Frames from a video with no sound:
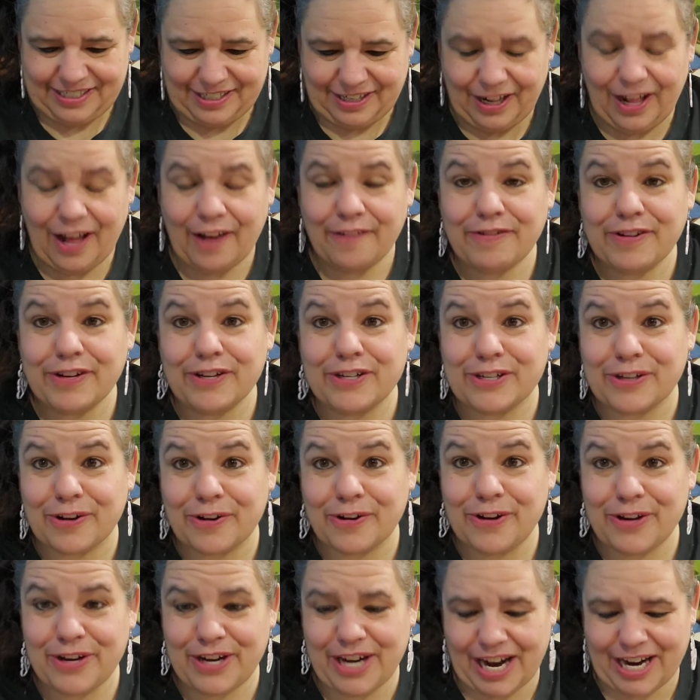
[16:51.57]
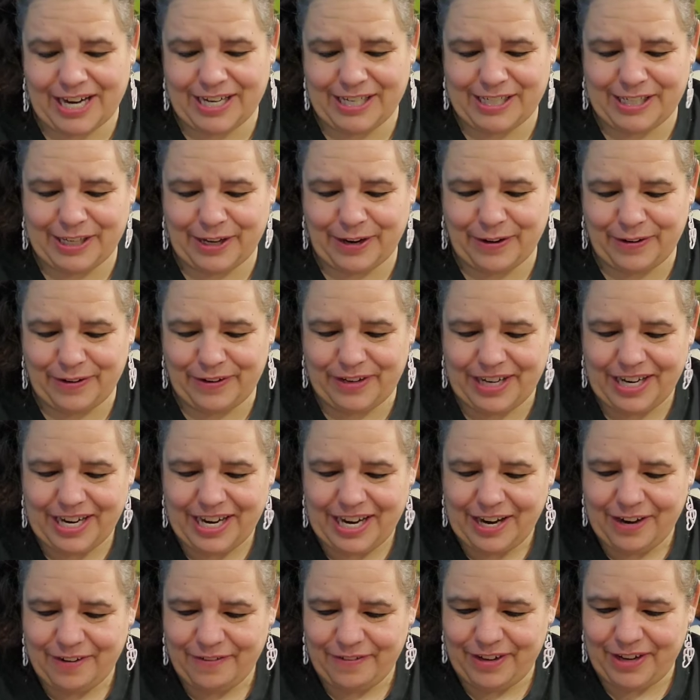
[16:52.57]
I'll have to show you guys. So
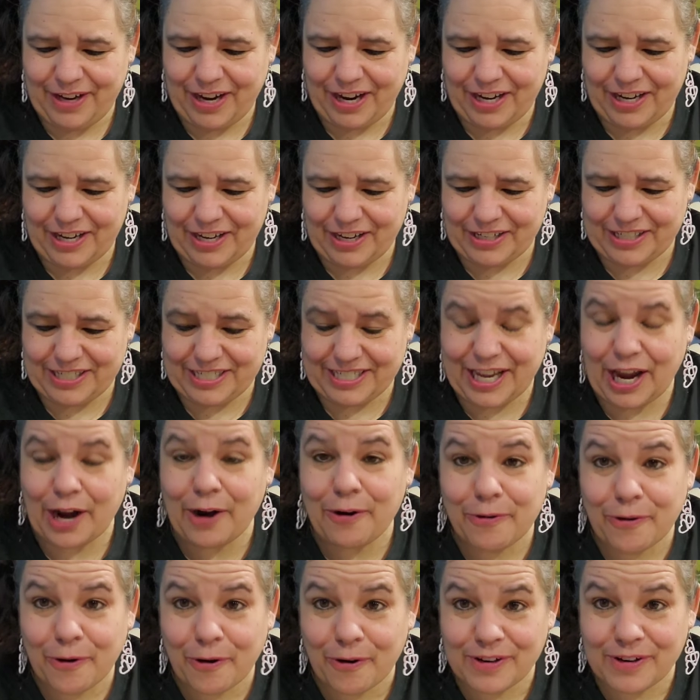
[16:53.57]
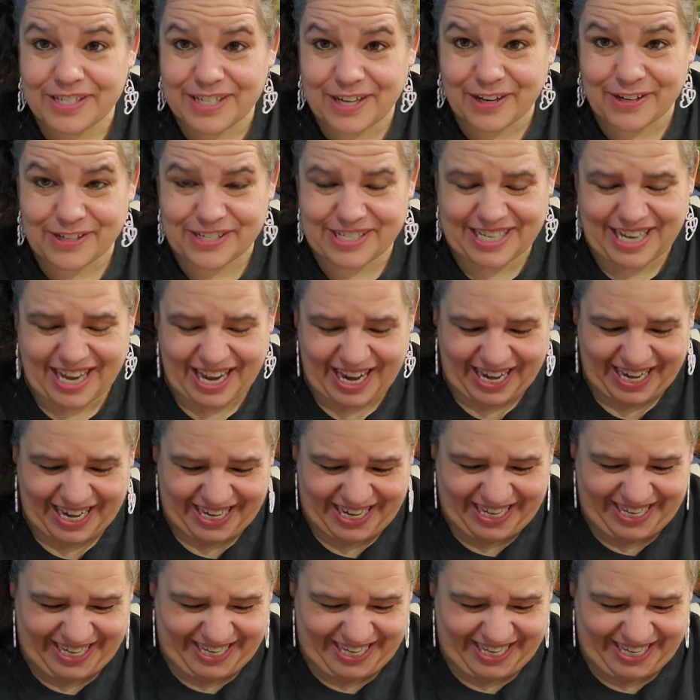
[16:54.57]
we got our scarecrows outside